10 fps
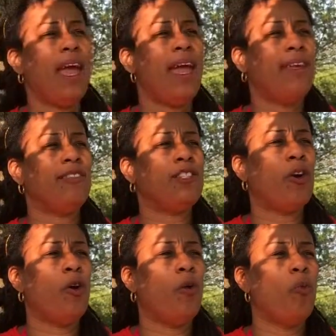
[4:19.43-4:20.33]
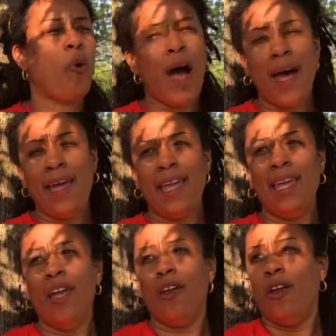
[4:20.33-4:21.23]
And so why
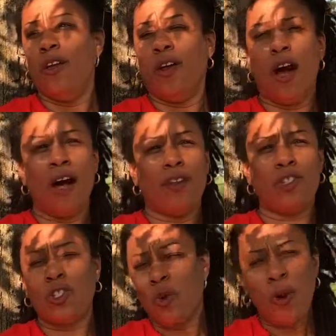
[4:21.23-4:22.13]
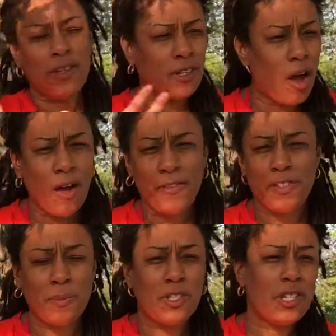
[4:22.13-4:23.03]
source all
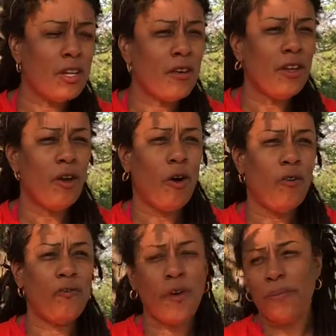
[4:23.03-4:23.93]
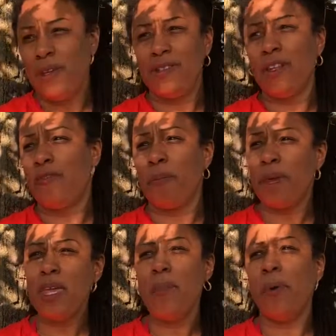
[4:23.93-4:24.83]
this material from these different
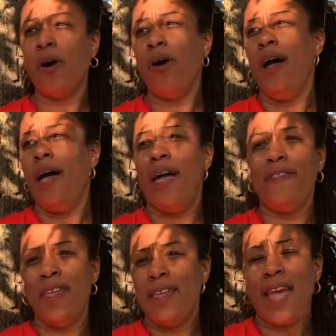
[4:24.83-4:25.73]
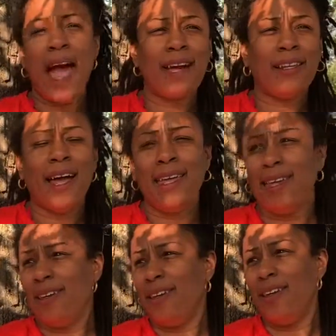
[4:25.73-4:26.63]
people and then act like
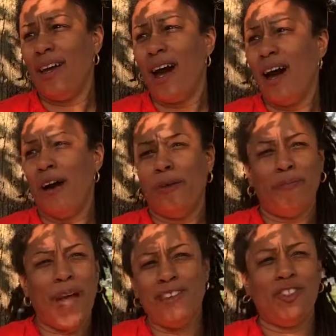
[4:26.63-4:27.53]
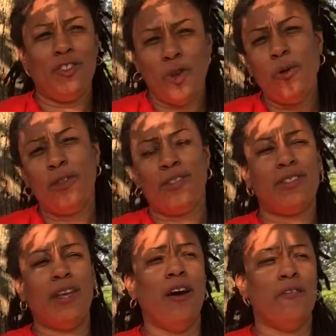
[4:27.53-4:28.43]
I just know this
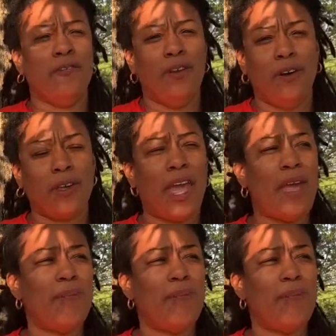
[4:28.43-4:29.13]
stuff, okay?